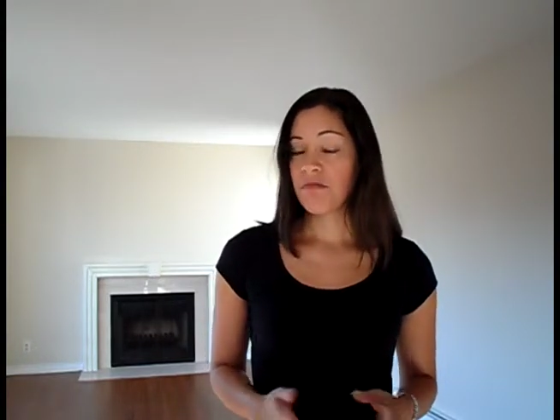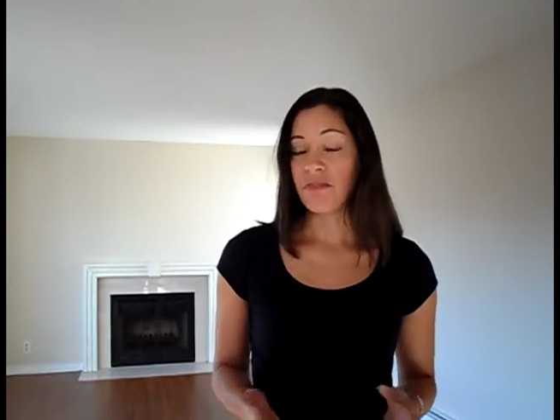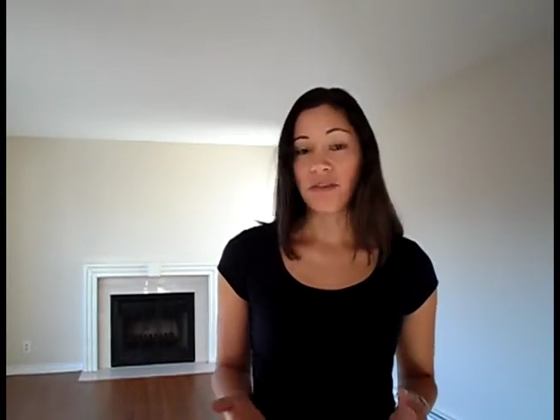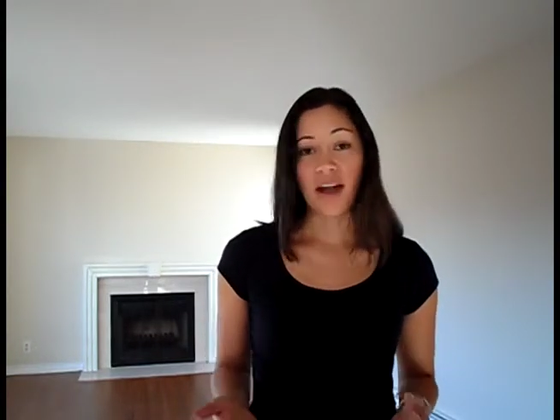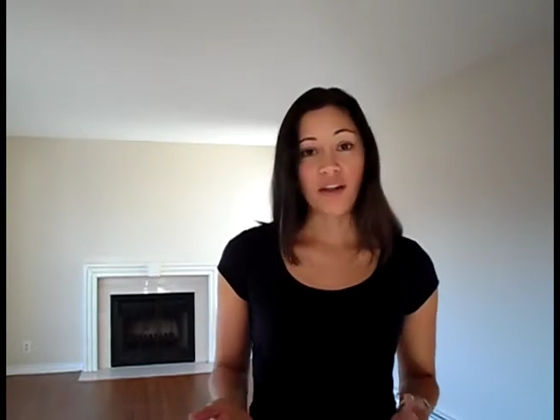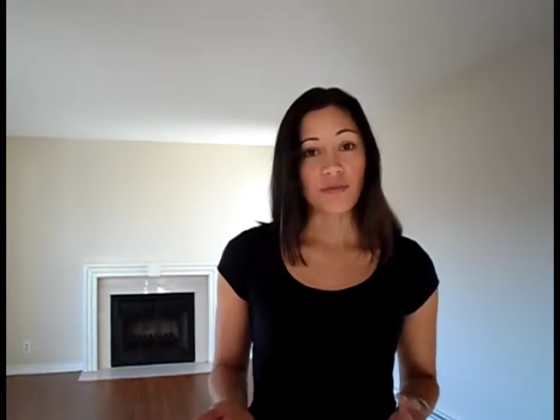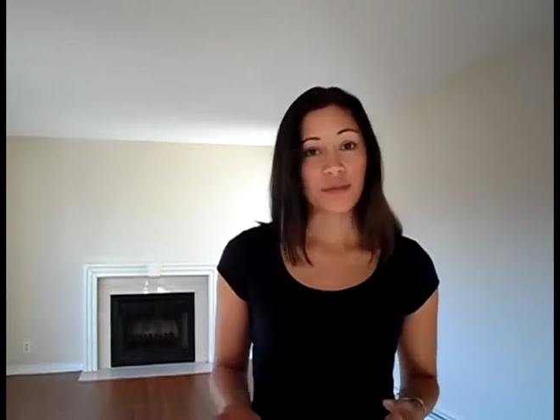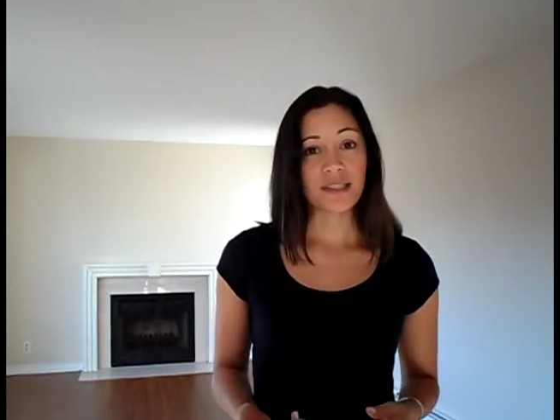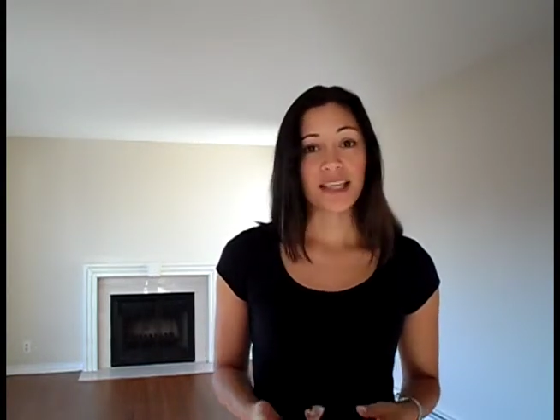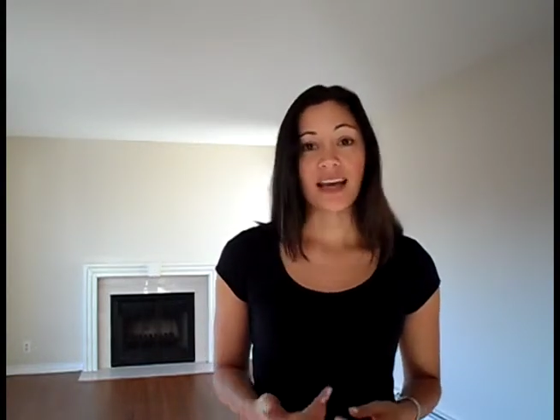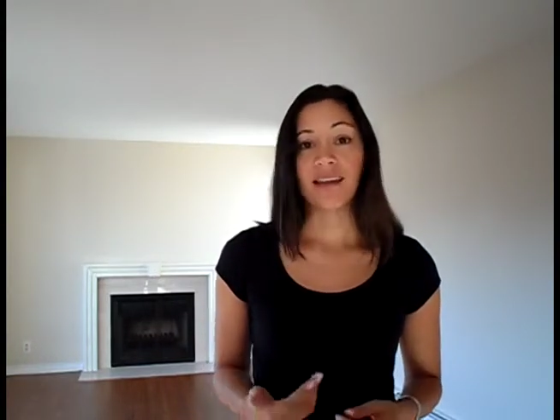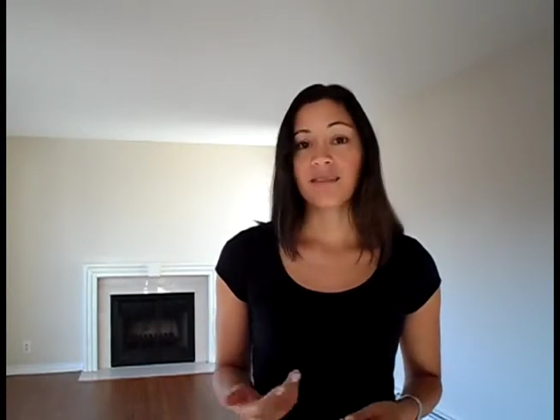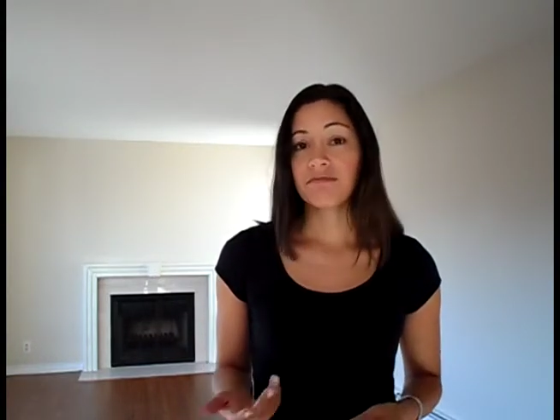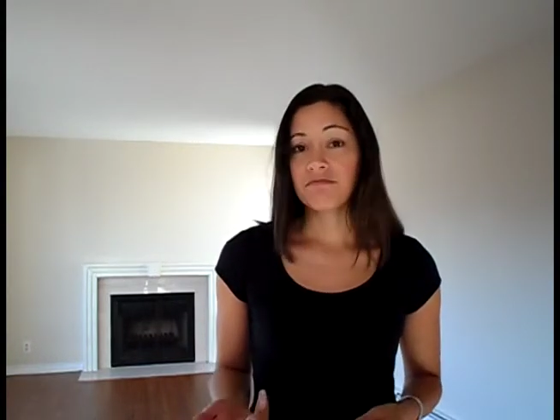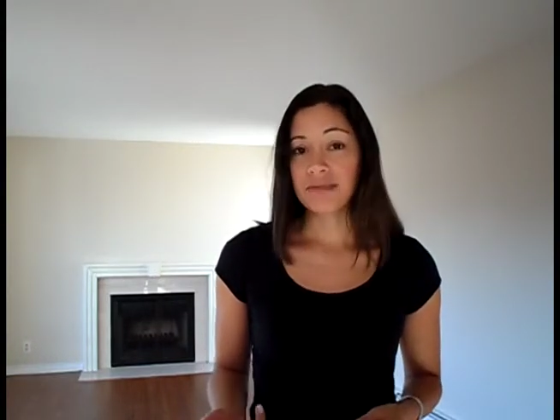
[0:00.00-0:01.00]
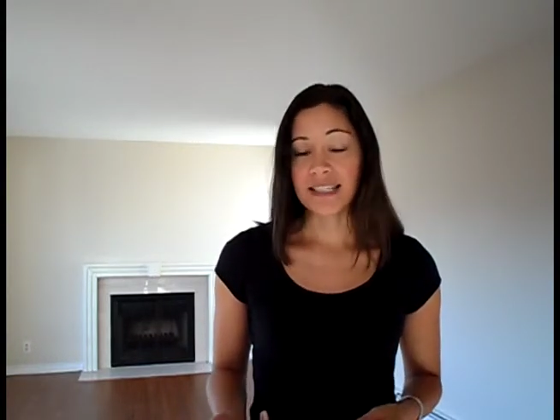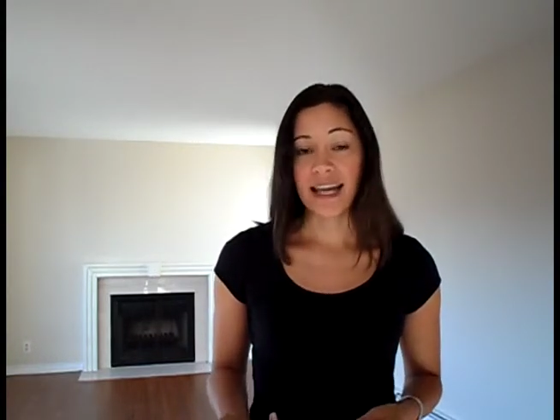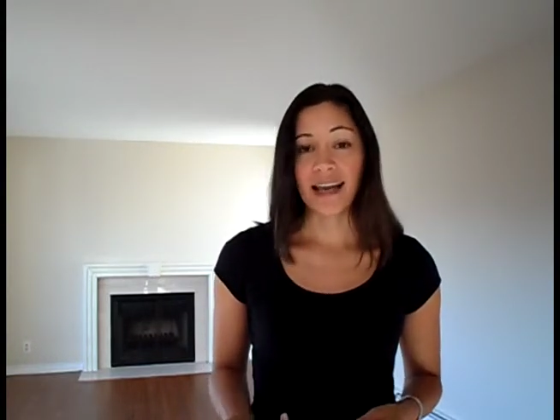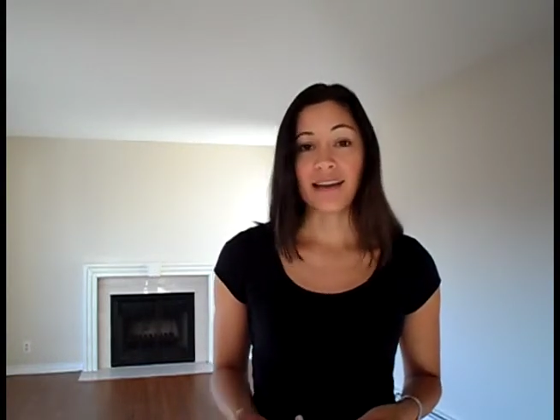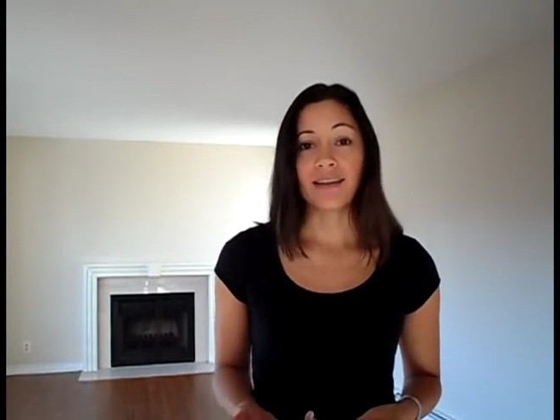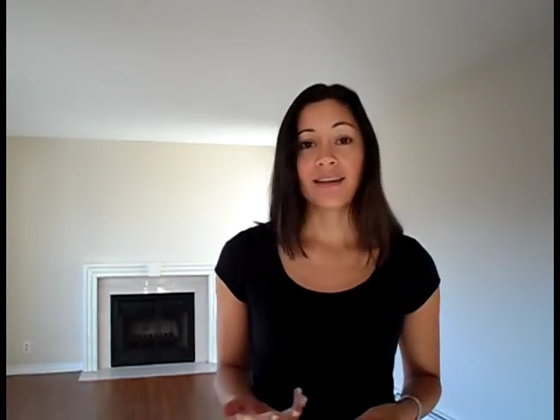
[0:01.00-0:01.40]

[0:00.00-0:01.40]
5%, 10,